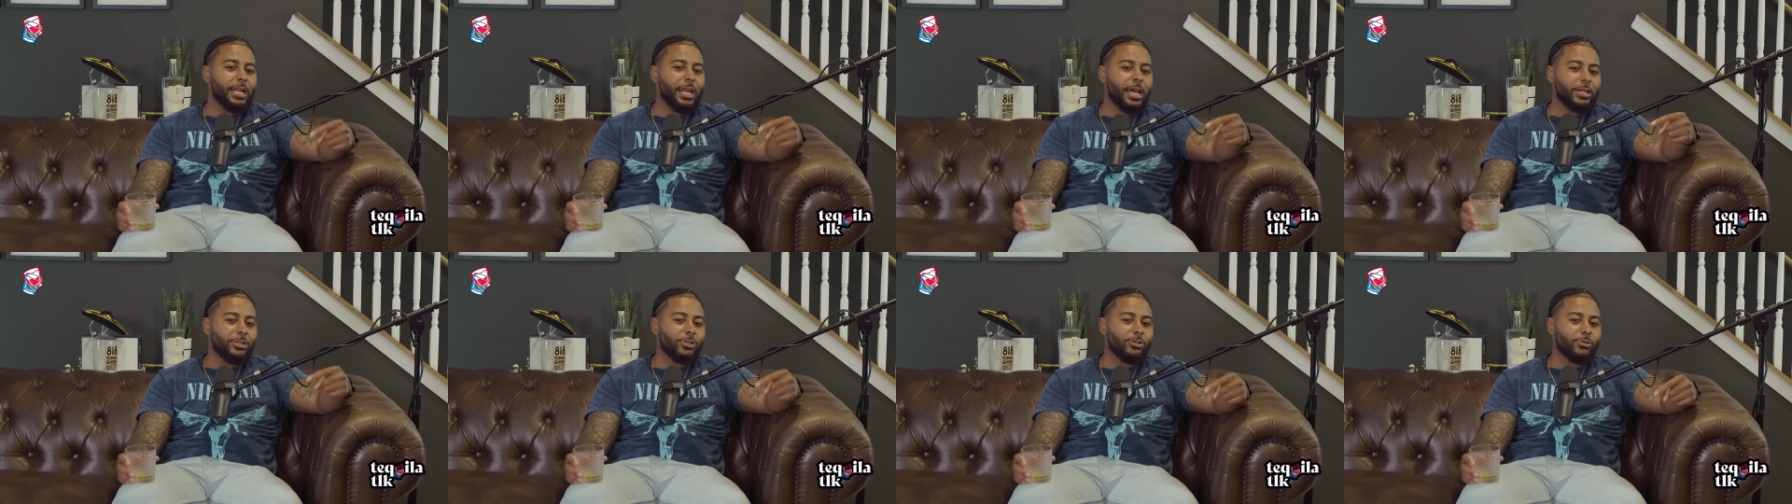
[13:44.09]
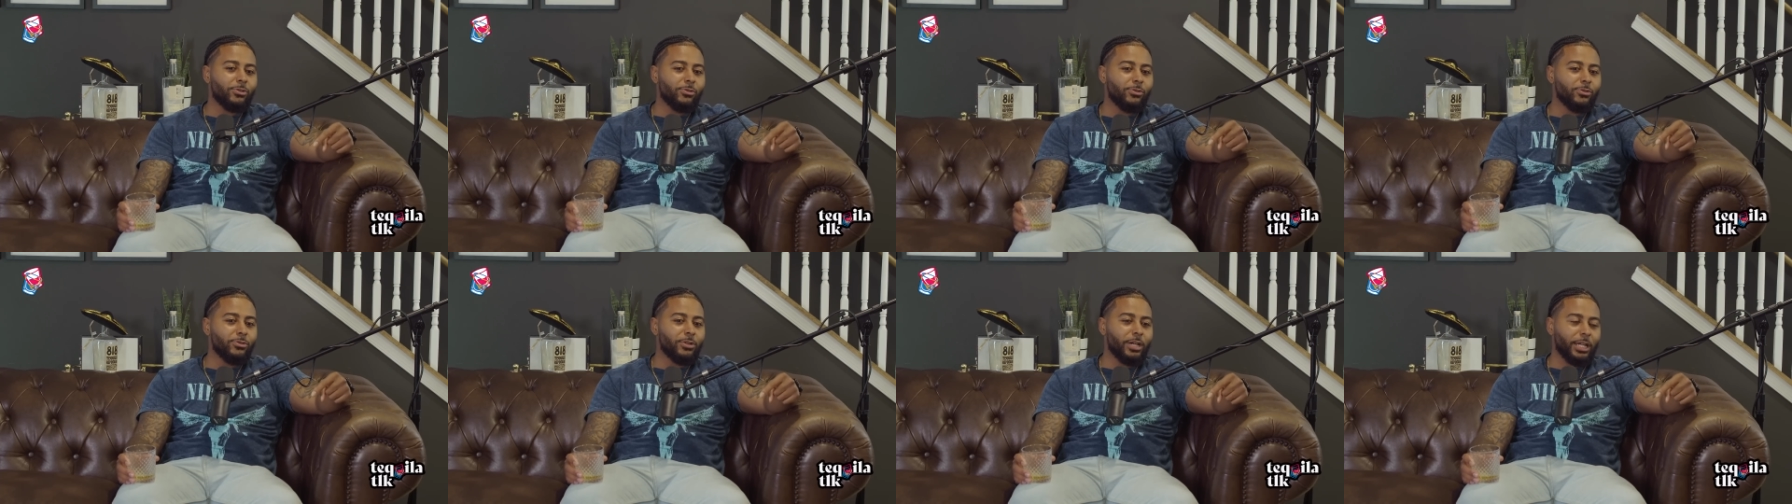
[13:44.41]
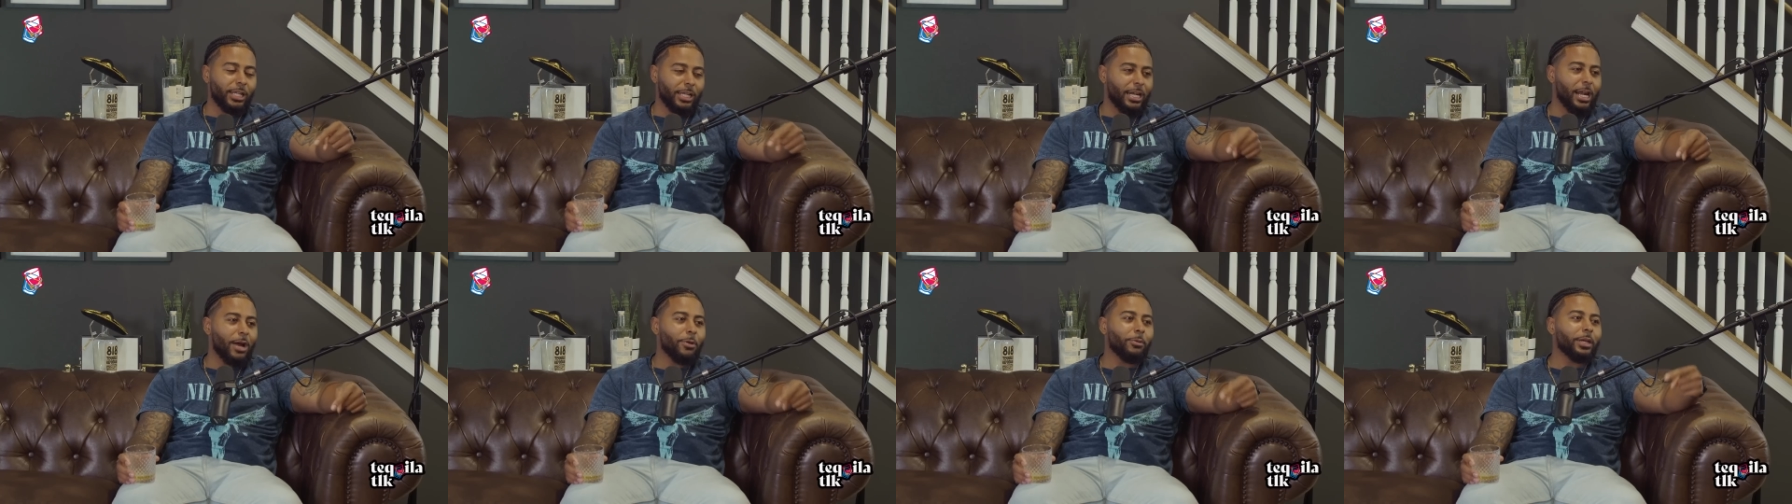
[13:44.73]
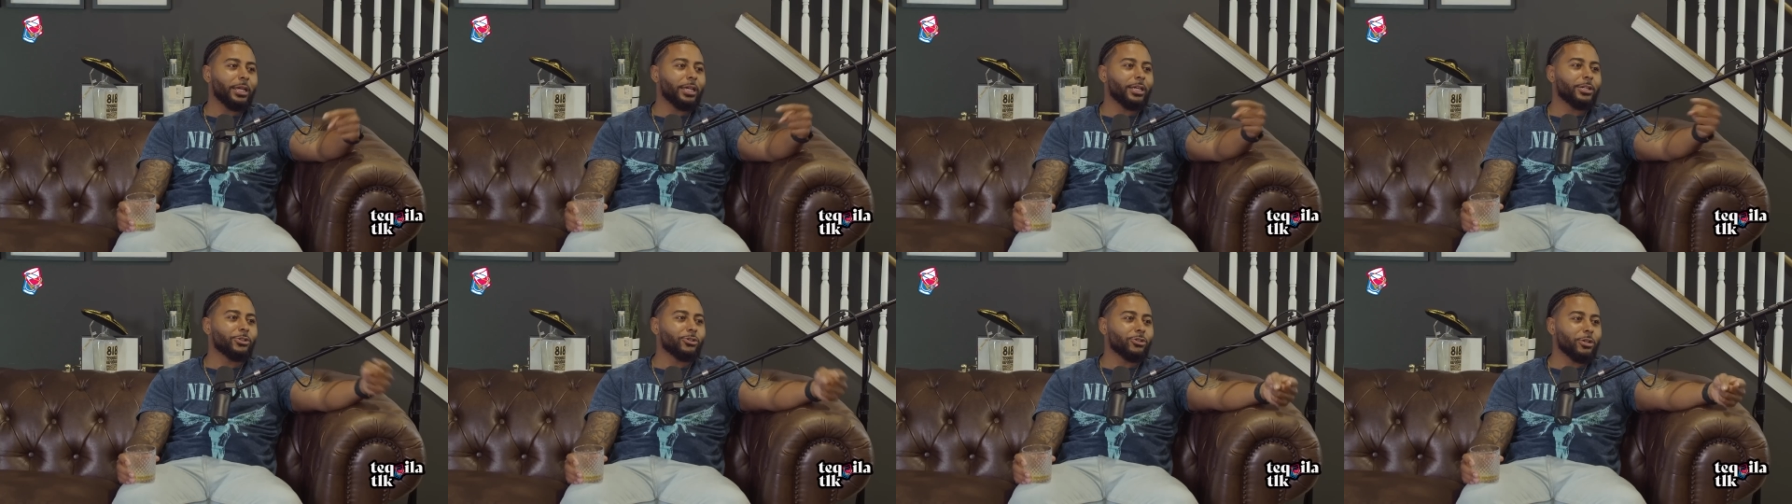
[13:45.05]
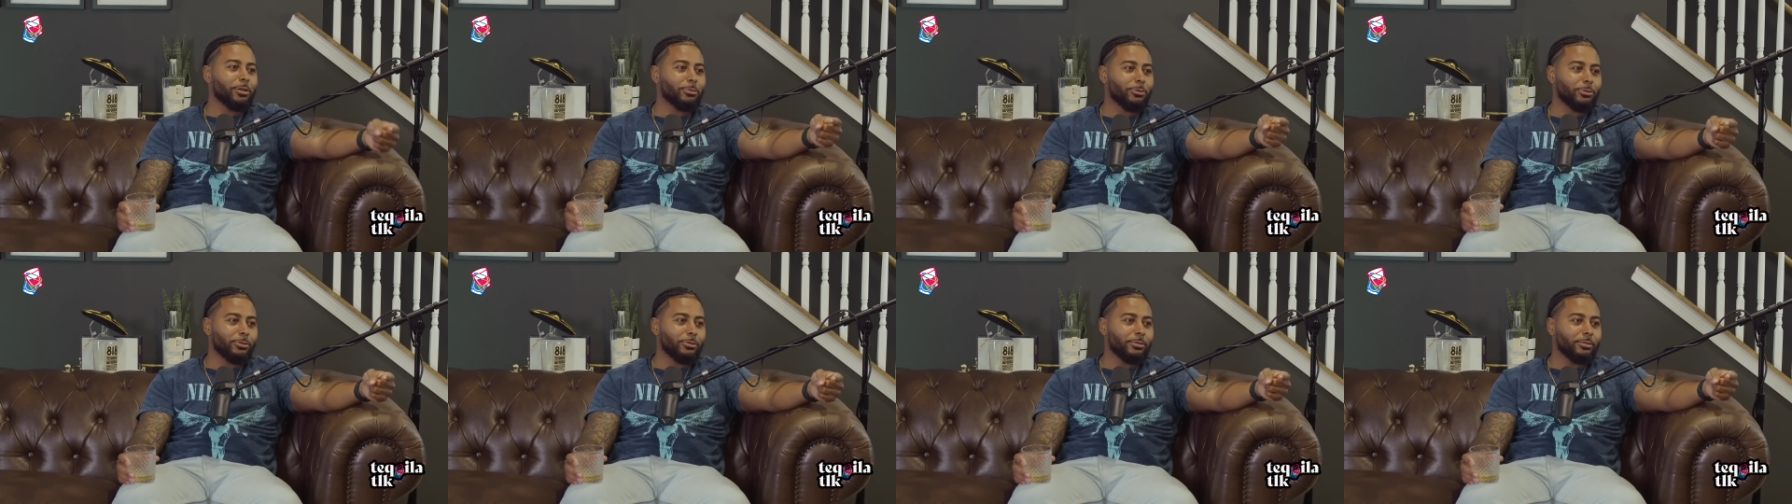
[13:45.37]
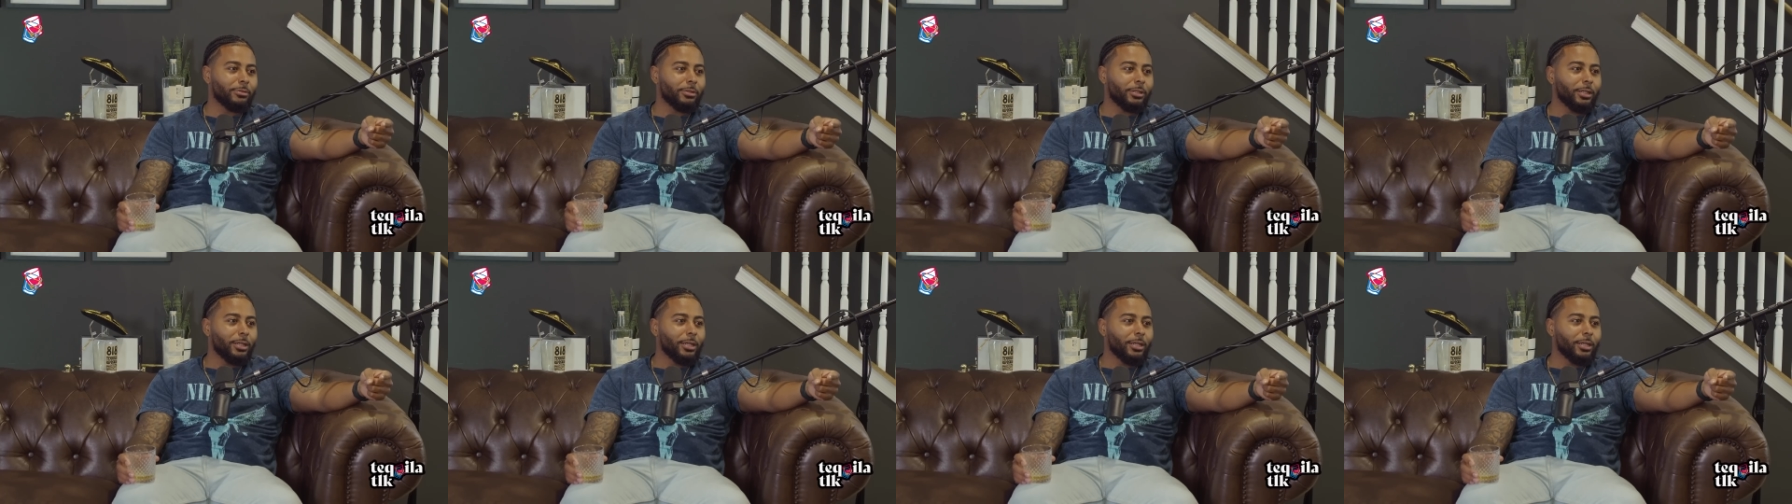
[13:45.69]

it at school and then I would get in trouble.